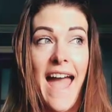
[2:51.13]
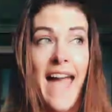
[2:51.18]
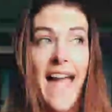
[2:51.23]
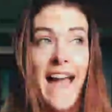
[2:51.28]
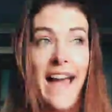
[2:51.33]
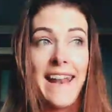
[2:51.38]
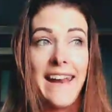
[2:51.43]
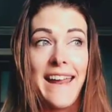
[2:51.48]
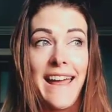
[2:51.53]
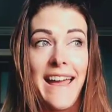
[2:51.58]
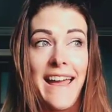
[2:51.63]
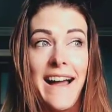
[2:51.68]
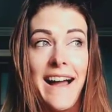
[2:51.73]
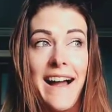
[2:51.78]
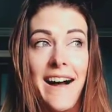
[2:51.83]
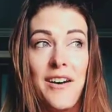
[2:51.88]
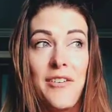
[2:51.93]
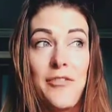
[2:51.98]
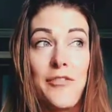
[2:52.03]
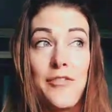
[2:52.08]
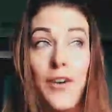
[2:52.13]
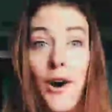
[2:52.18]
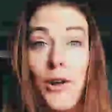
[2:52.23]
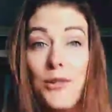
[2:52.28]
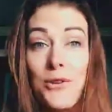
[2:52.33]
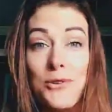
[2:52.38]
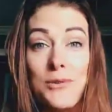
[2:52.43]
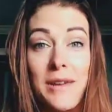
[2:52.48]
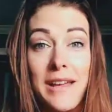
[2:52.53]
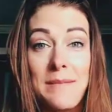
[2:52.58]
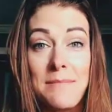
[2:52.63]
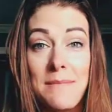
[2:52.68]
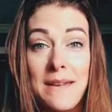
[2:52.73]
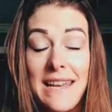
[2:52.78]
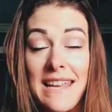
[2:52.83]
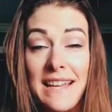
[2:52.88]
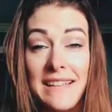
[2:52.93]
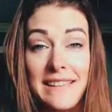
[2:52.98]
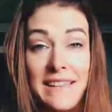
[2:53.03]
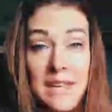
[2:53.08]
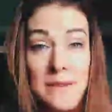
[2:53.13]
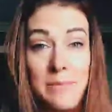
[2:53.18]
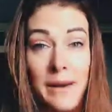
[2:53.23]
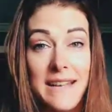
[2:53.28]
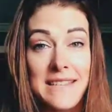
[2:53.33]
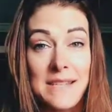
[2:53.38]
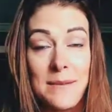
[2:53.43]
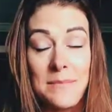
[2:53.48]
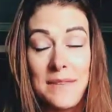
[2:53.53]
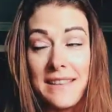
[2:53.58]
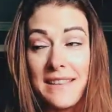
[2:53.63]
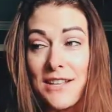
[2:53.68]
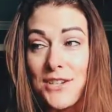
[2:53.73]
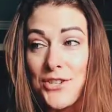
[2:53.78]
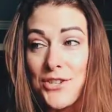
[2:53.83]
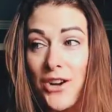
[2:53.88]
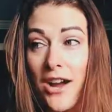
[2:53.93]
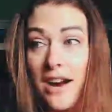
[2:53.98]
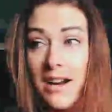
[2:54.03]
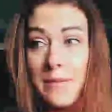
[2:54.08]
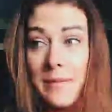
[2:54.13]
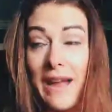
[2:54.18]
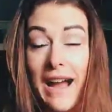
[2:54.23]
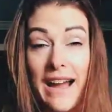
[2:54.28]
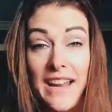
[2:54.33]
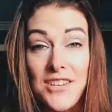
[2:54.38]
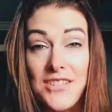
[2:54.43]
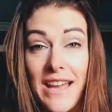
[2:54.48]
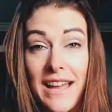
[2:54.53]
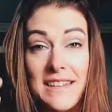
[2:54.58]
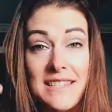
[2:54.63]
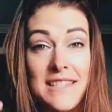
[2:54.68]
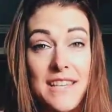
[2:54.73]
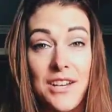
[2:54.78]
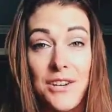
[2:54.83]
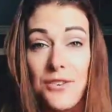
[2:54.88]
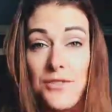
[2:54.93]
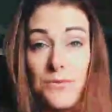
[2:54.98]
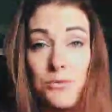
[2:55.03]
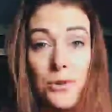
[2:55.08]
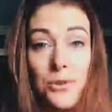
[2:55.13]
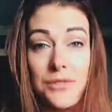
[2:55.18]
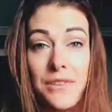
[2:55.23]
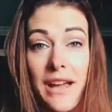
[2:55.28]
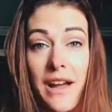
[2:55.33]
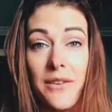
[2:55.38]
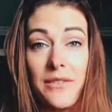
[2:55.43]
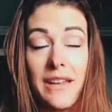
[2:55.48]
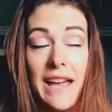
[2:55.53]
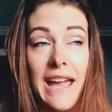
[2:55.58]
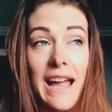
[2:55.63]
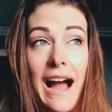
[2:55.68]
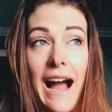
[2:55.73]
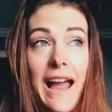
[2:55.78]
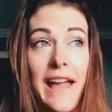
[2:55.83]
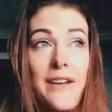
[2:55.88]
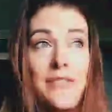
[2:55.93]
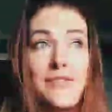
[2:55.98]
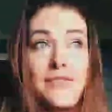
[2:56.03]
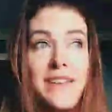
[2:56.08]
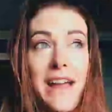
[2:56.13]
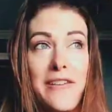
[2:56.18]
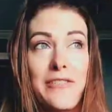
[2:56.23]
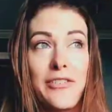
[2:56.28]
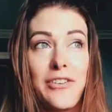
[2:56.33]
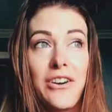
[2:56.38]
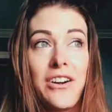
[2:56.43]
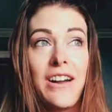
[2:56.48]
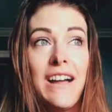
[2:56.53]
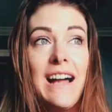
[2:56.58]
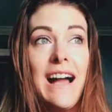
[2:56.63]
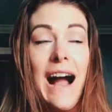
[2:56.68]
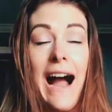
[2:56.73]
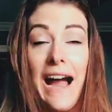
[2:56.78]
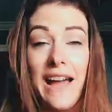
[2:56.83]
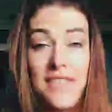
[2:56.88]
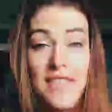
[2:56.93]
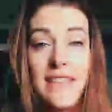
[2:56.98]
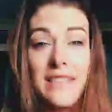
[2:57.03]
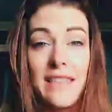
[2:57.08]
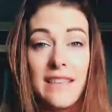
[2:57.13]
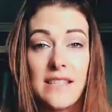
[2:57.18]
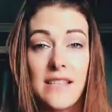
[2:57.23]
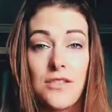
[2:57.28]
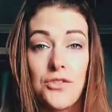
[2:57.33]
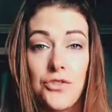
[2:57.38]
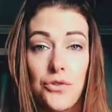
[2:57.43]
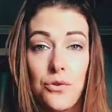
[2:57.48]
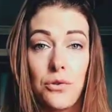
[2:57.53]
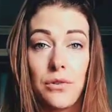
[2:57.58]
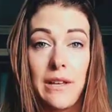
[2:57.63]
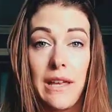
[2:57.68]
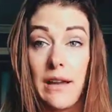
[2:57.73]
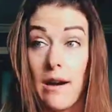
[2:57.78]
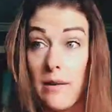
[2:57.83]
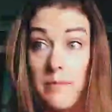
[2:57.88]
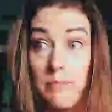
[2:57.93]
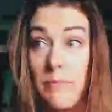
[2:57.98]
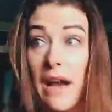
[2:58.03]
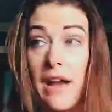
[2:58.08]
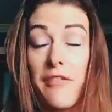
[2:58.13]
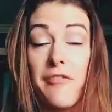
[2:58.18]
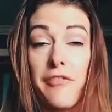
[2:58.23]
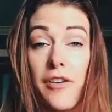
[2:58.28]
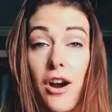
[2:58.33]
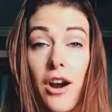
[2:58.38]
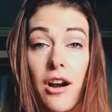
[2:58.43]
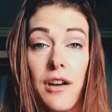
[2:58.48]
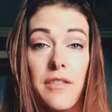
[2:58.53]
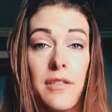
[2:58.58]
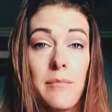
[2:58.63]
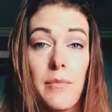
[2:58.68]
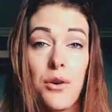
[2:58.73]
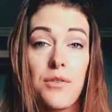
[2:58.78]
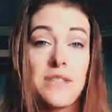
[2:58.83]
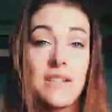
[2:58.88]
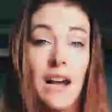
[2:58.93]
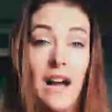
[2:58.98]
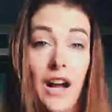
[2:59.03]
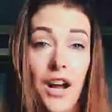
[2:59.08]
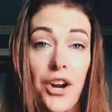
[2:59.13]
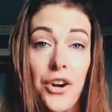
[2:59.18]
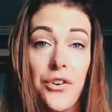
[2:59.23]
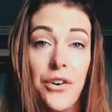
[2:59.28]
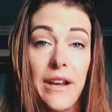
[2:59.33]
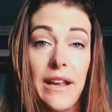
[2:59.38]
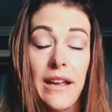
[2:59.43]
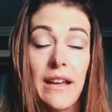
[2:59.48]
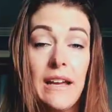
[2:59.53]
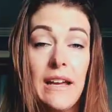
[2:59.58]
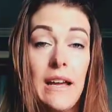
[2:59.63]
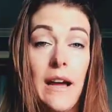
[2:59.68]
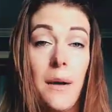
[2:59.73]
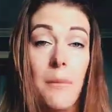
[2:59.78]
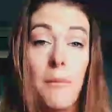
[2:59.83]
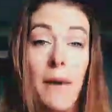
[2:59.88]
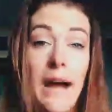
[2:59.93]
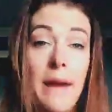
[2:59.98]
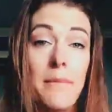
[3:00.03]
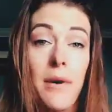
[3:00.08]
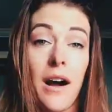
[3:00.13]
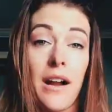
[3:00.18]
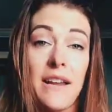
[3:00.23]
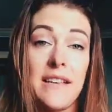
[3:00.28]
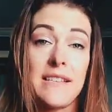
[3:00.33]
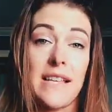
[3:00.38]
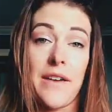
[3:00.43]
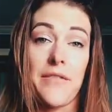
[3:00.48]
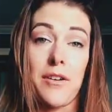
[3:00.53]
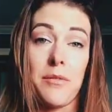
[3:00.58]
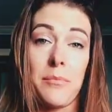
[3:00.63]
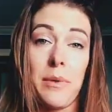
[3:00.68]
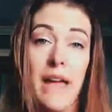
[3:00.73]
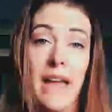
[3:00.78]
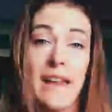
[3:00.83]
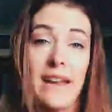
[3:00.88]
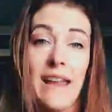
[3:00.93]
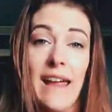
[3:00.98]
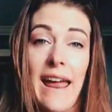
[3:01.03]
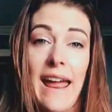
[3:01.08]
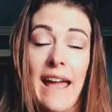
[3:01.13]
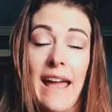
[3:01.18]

And followed immediately by something that shocked me. I just had tears roll down. Like I have never, I think this is truly and by far the most hungry my body's ever been.